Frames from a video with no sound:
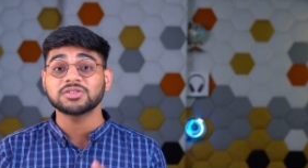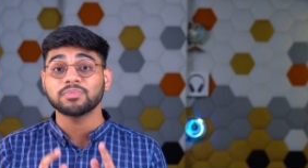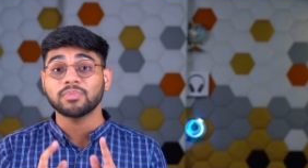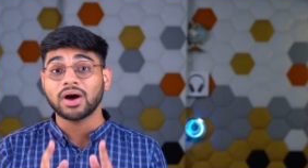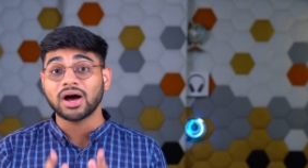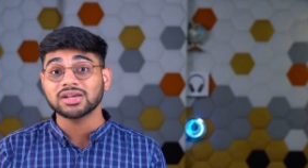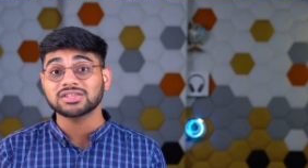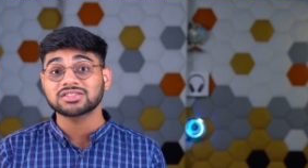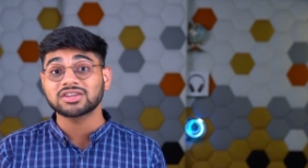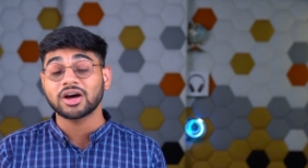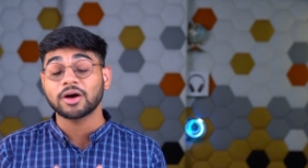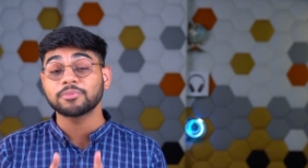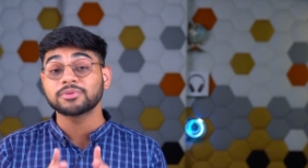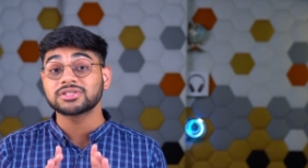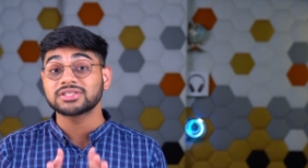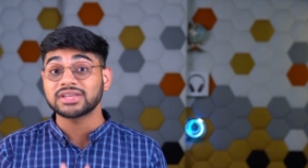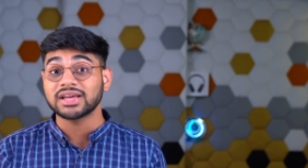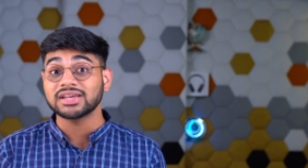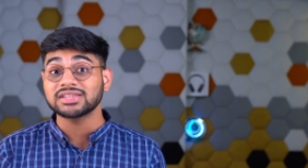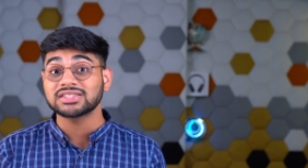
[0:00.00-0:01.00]
Mask up,
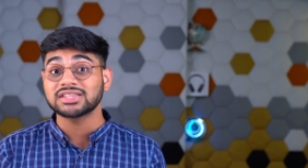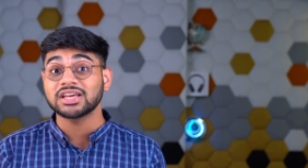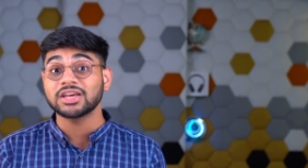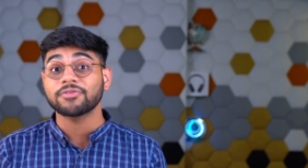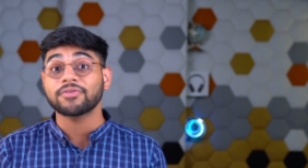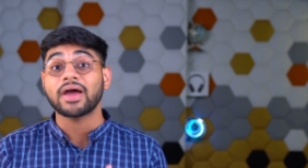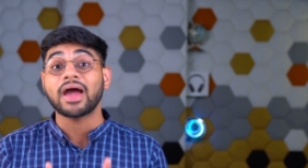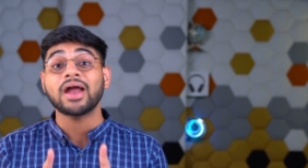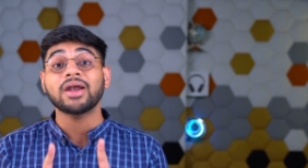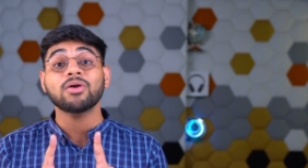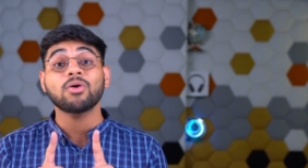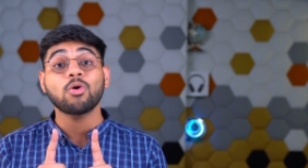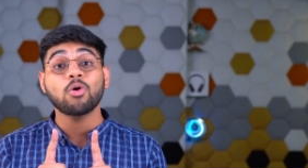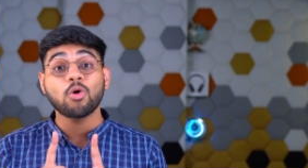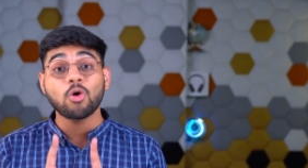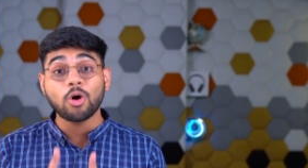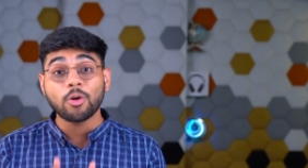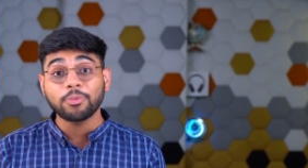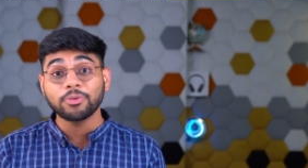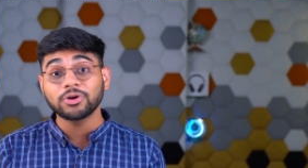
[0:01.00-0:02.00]
stay safe, and
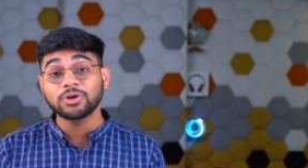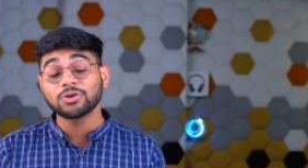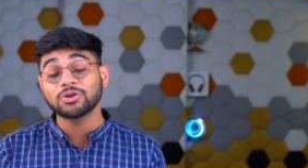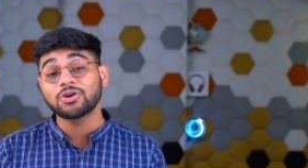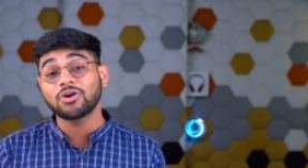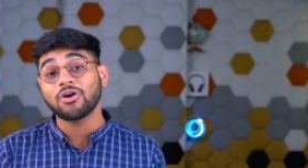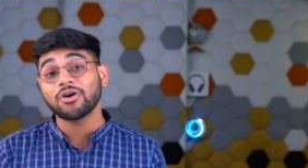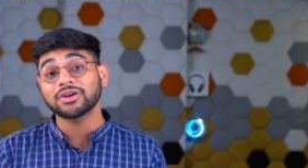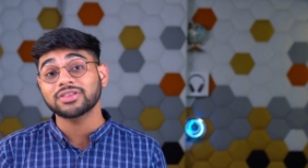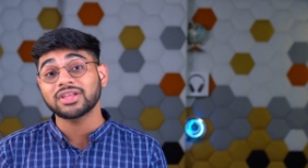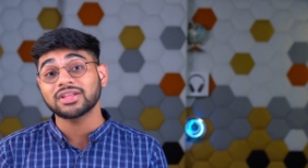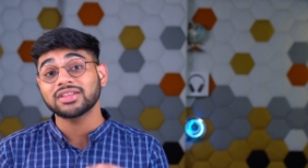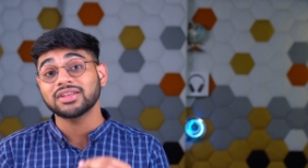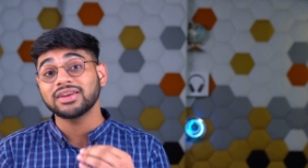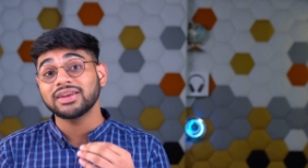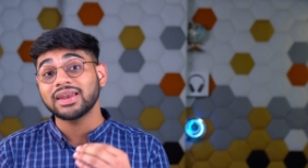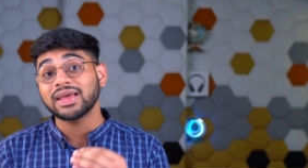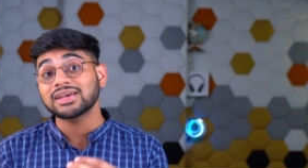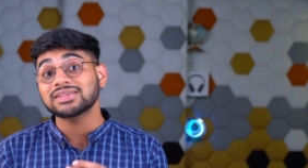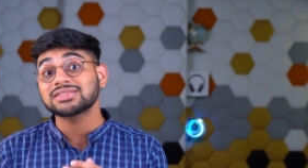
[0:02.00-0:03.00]
hope to God that the
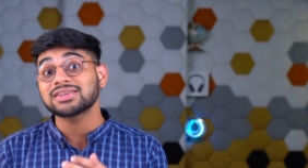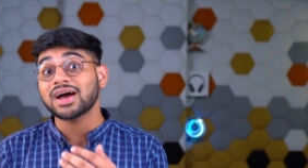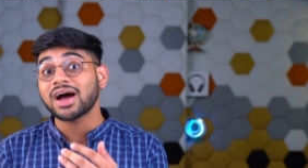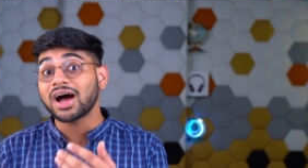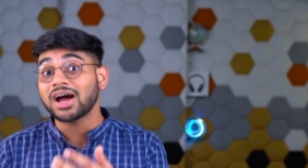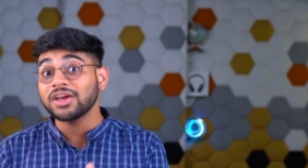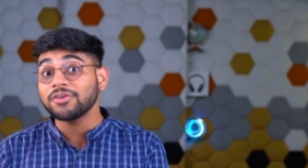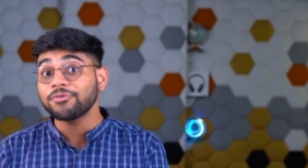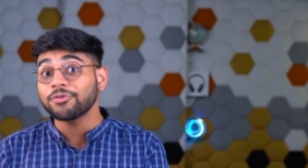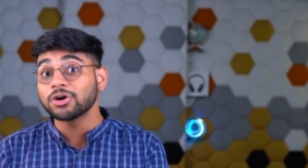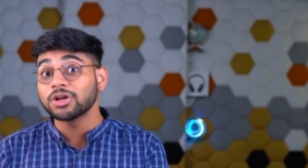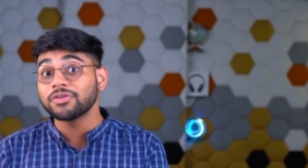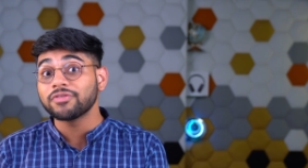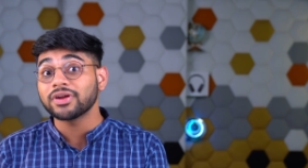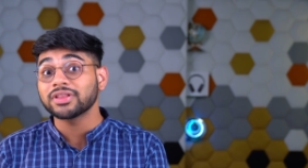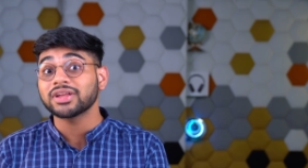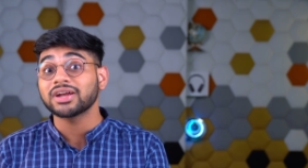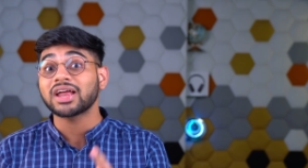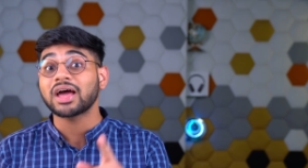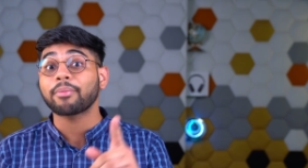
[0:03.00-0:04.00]
next iPhone
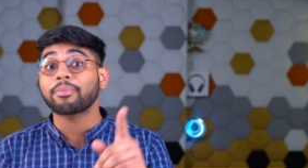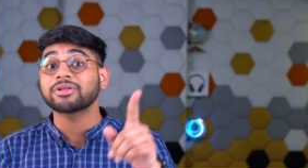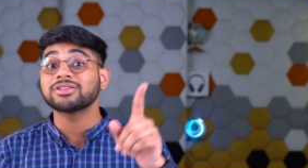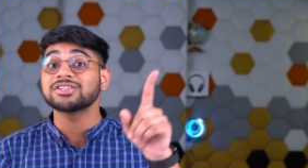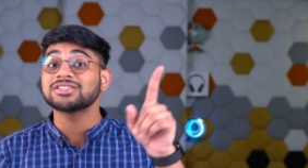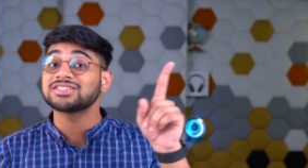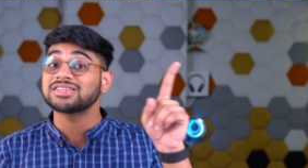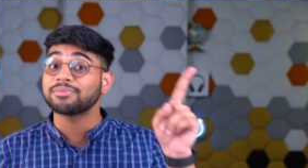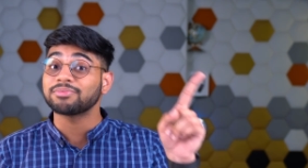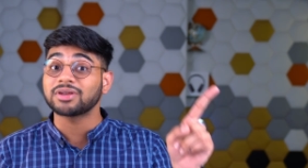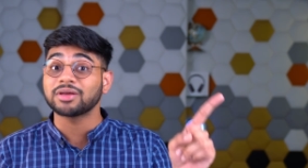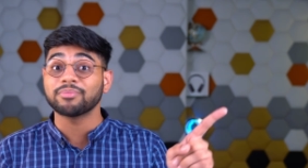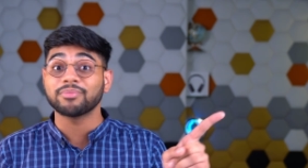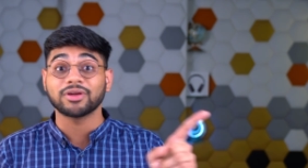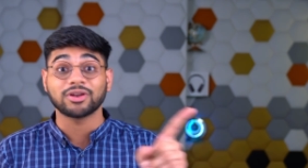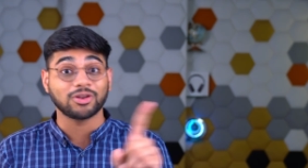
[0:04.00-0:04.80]
event that happens in September,